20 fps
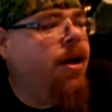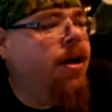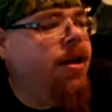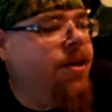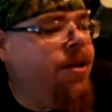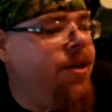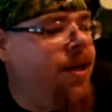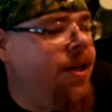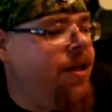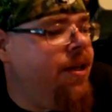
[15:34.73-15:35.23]

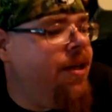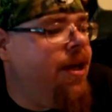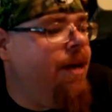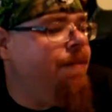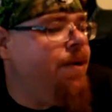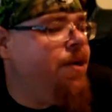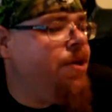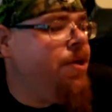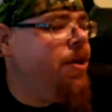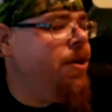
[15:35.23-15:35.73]
set the
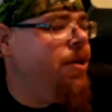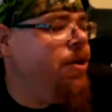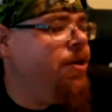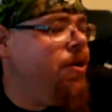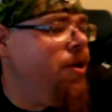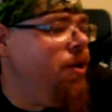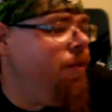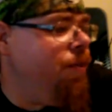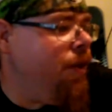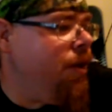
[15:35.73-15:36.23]
temperature on the
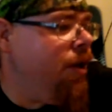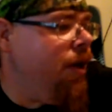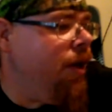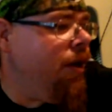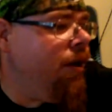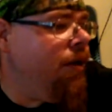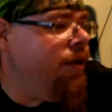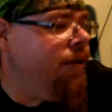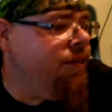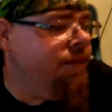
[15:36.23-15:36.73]
stupid
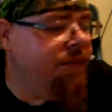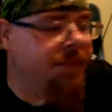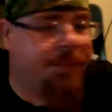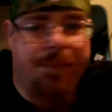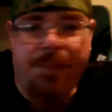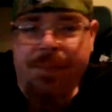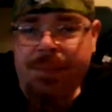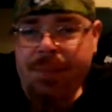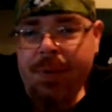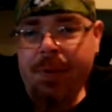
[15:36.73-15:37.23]
thing.
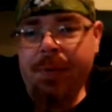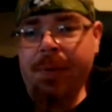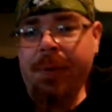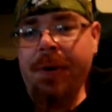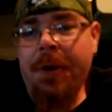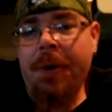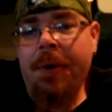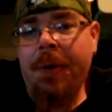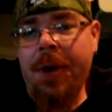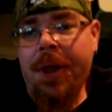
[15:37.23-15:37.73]
We'll
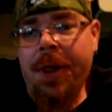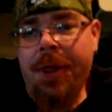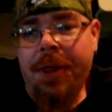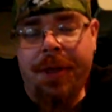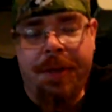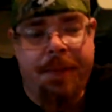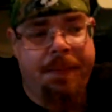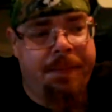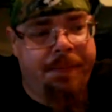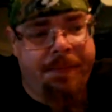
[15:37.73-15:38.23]
go
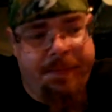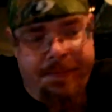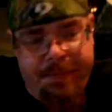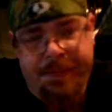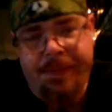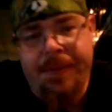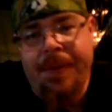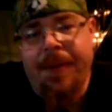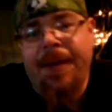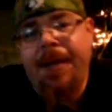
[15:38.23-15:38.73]
with.
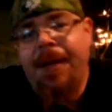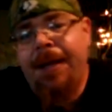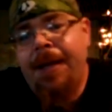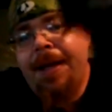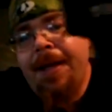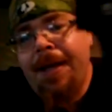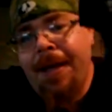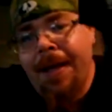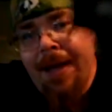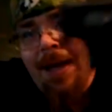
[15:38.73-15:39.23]

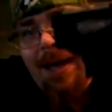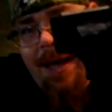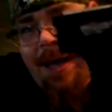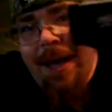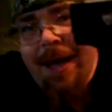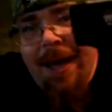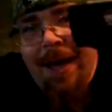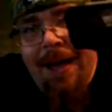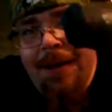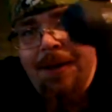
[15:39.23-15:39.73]

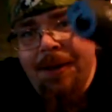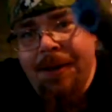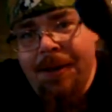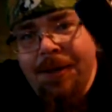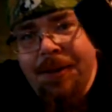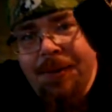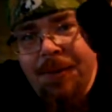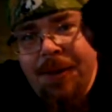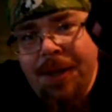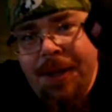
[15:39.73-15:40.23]
I
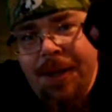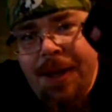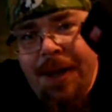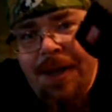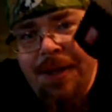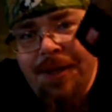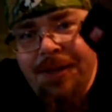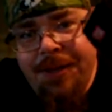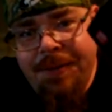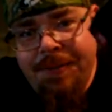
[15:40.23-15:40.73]
use one of
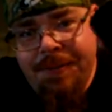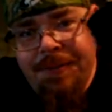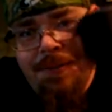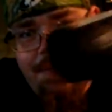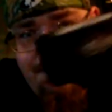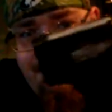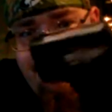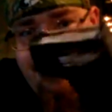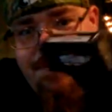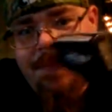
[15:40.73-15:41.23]
these,
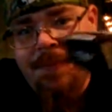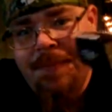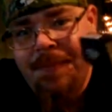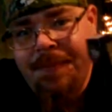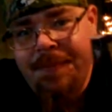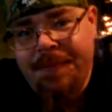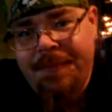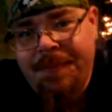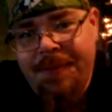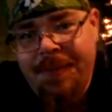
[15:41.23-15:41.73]

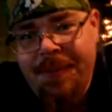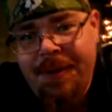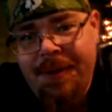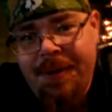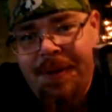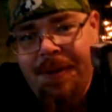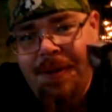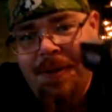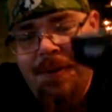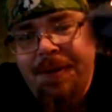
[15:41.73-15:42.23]

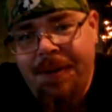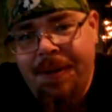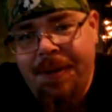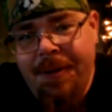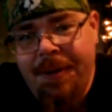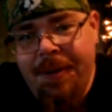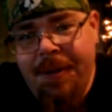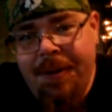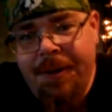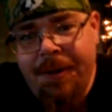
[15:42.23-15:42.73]
one of
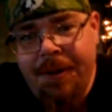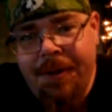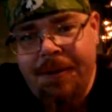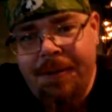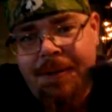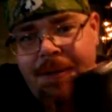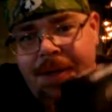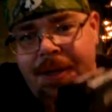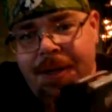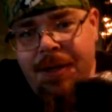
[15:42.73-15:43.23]
the little
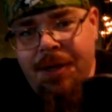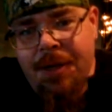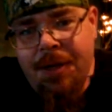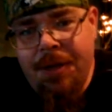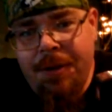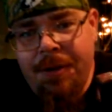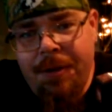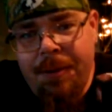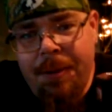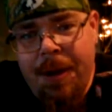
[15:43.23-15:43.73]
digital
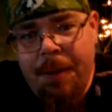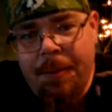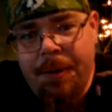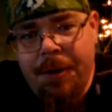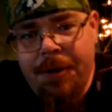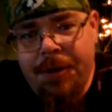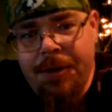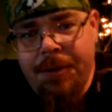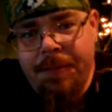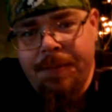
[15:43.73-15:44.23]

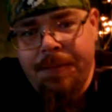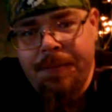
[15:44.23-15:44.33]
thermometers,